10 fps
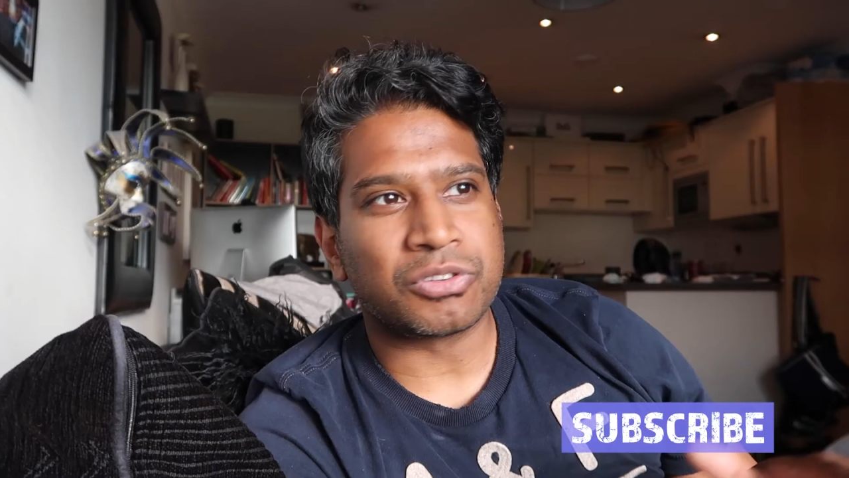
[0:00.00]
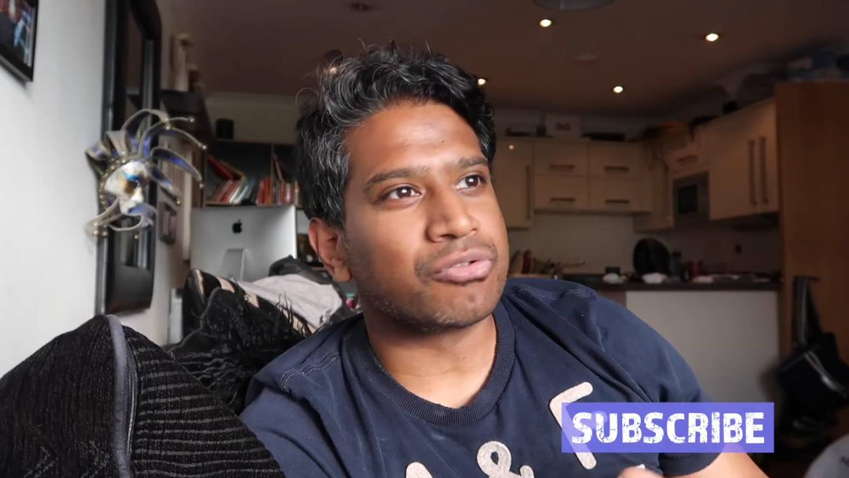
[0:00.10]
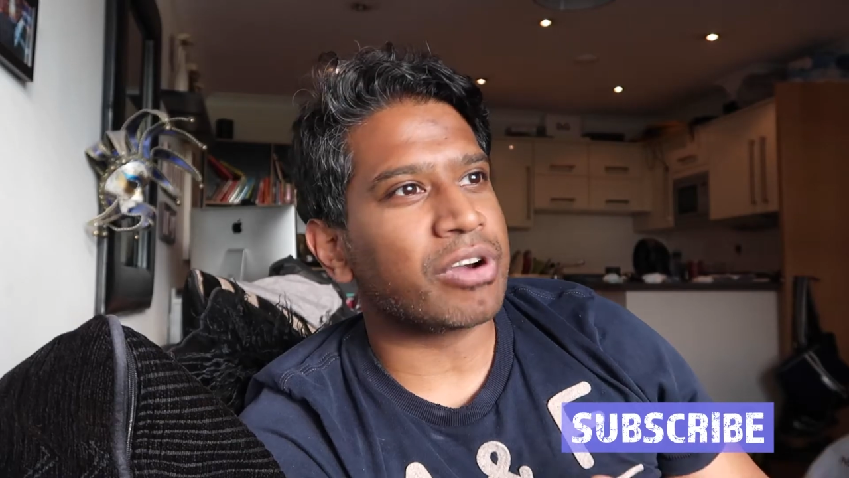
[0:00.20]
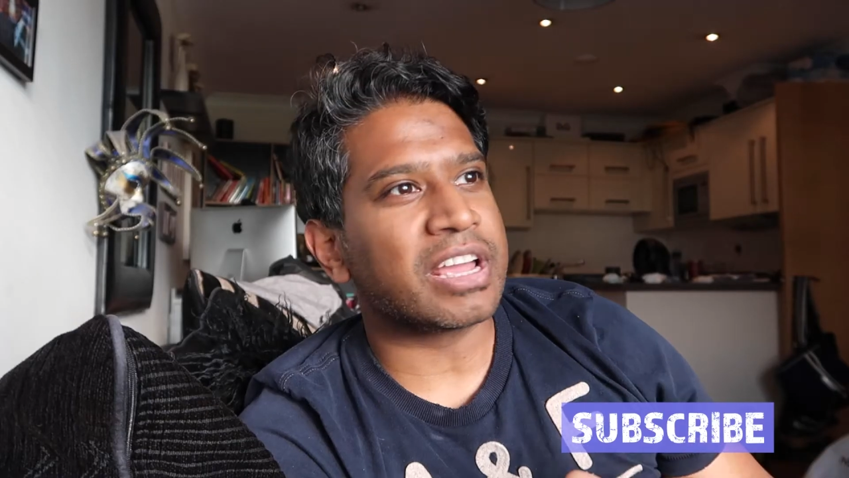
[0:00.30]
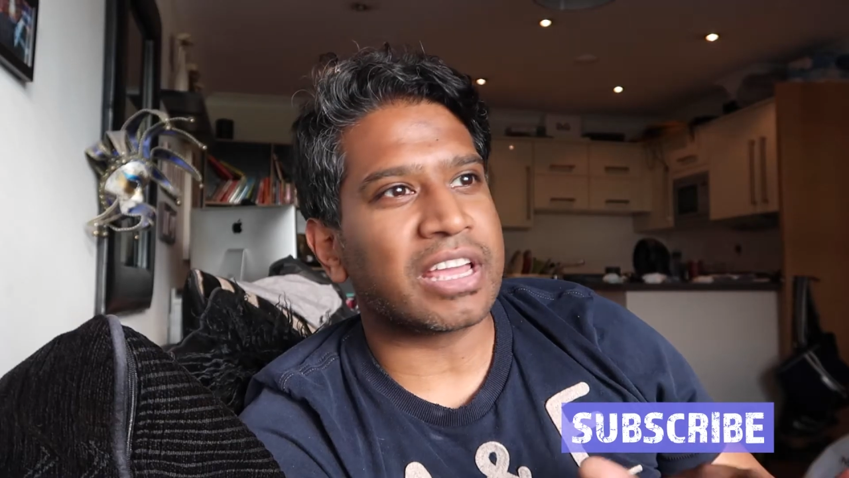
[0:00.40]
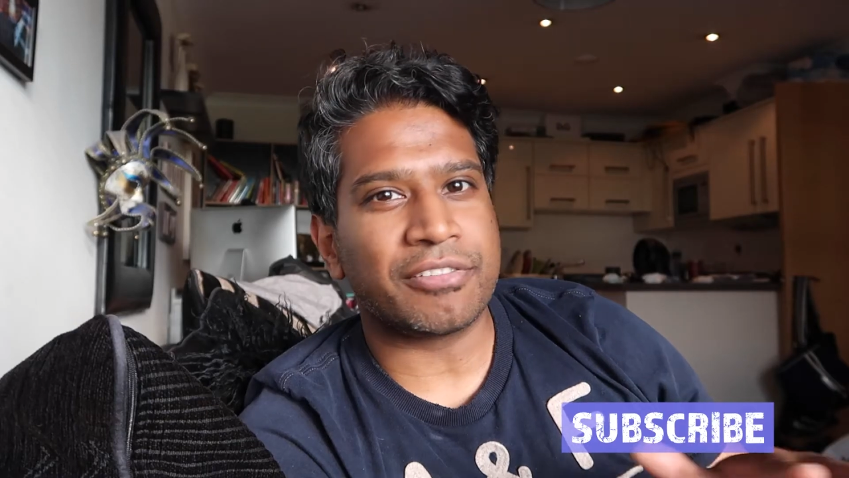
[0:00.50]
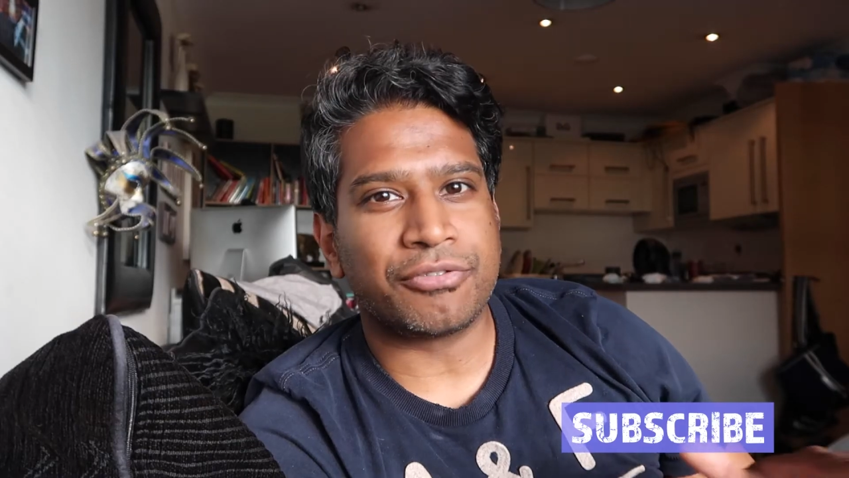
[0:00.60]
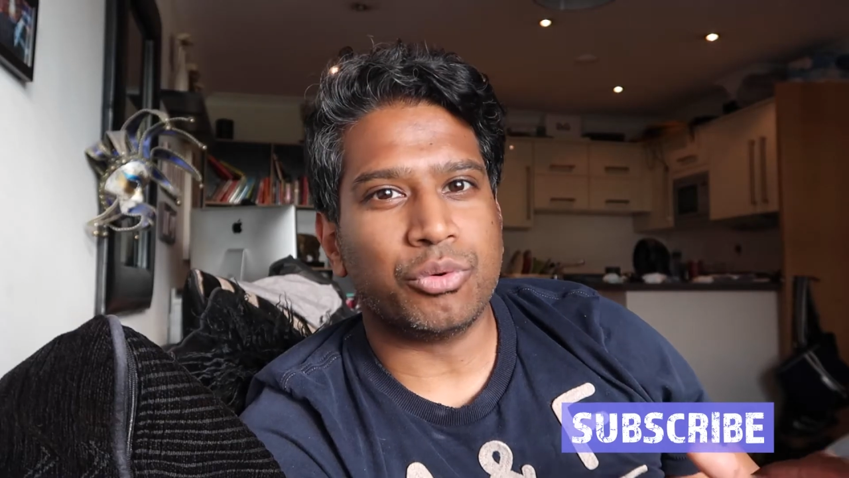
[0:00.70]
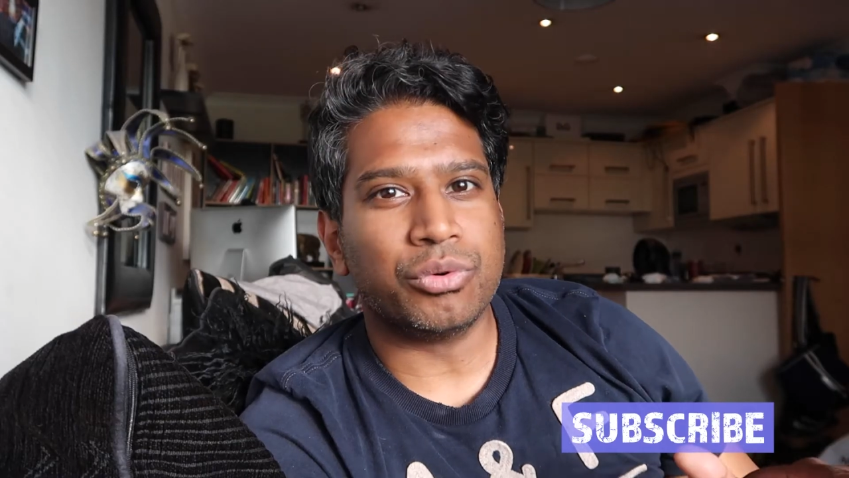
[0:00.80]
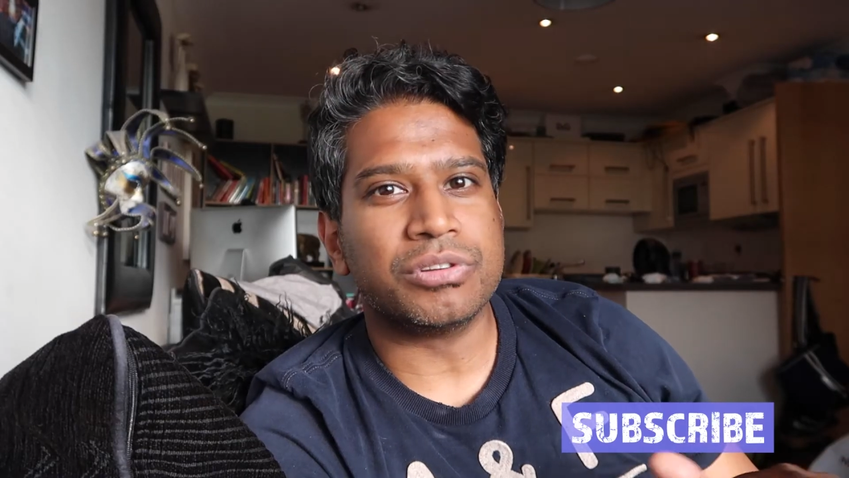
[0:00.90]
Great at getting
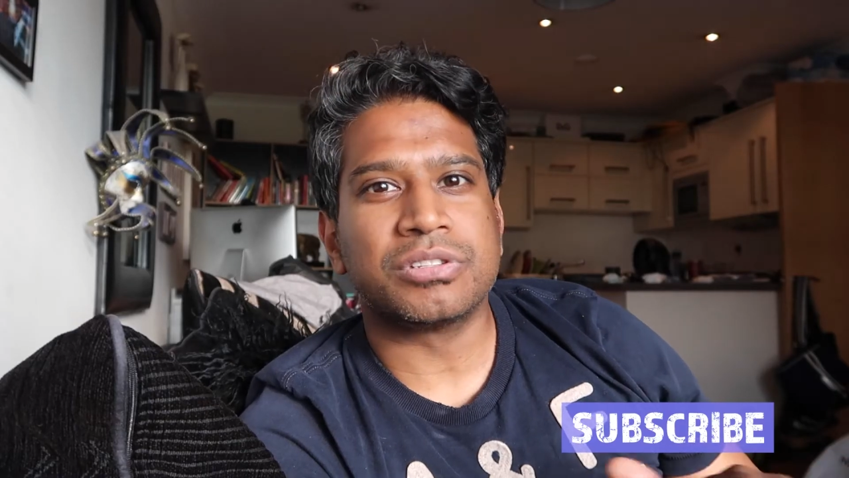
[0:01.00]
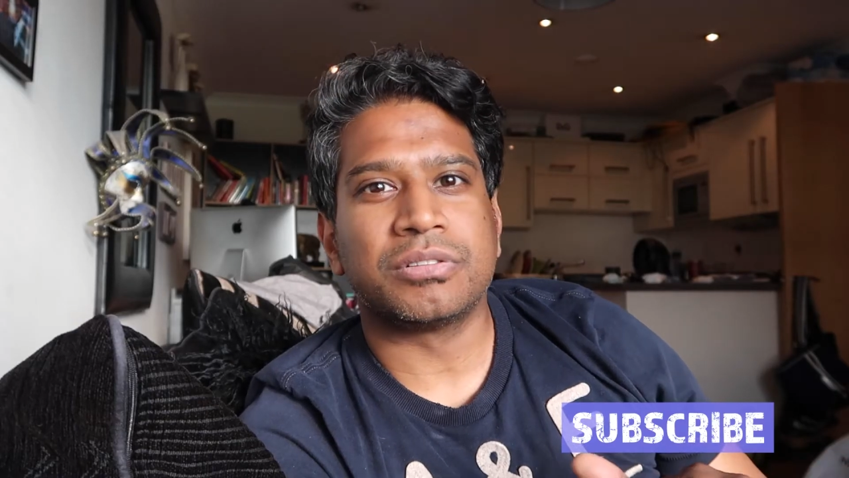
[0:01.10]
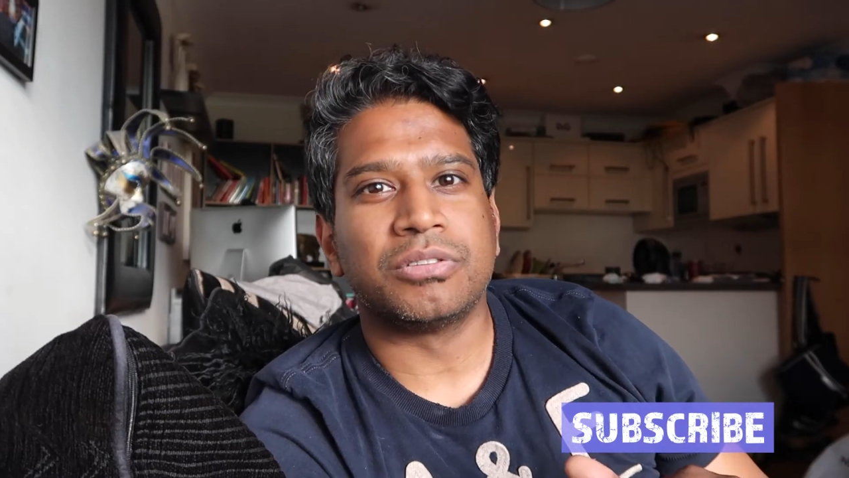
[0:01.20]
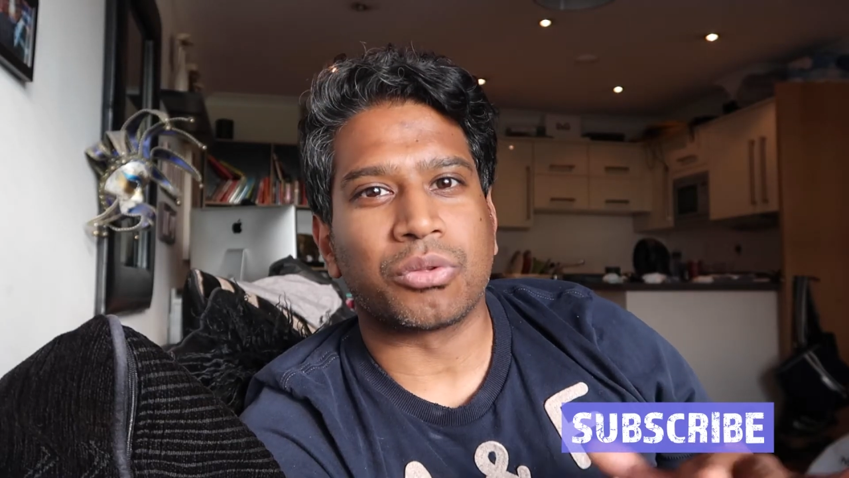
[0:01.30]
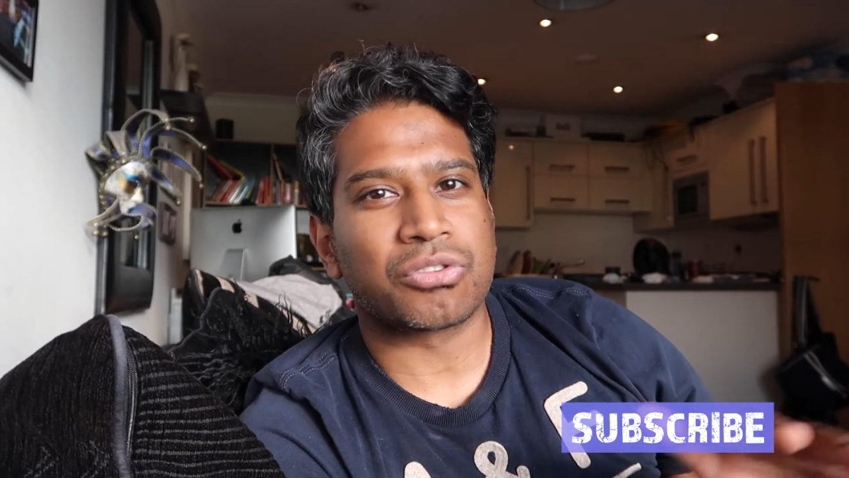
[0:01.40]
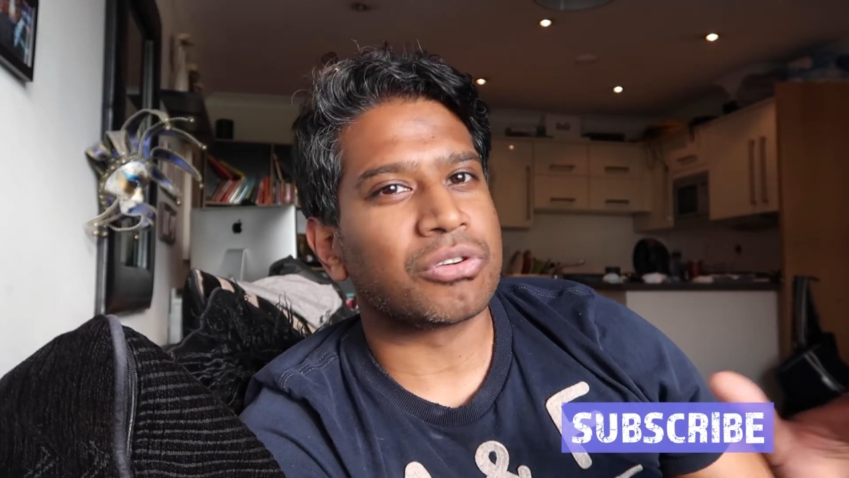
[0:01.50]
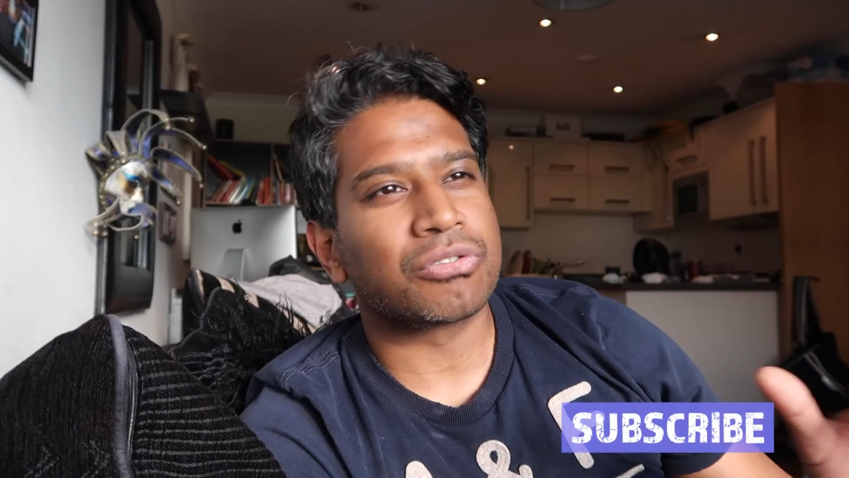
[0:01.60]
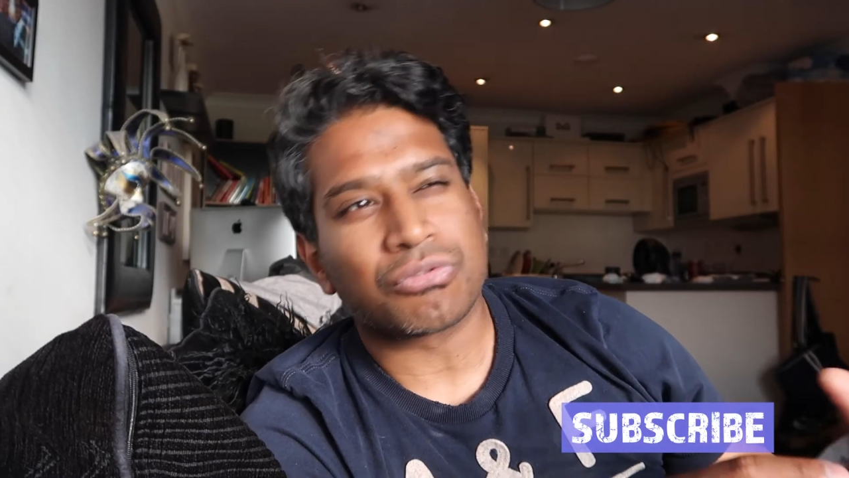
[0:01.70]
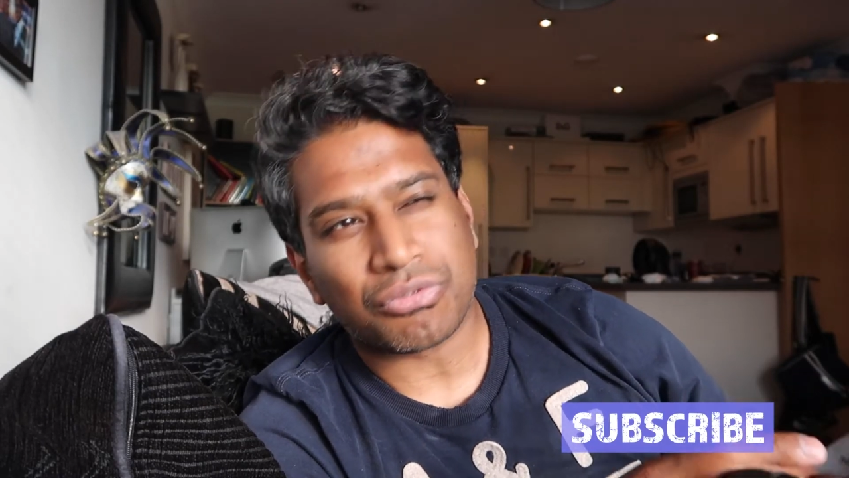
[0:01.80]
forward, not so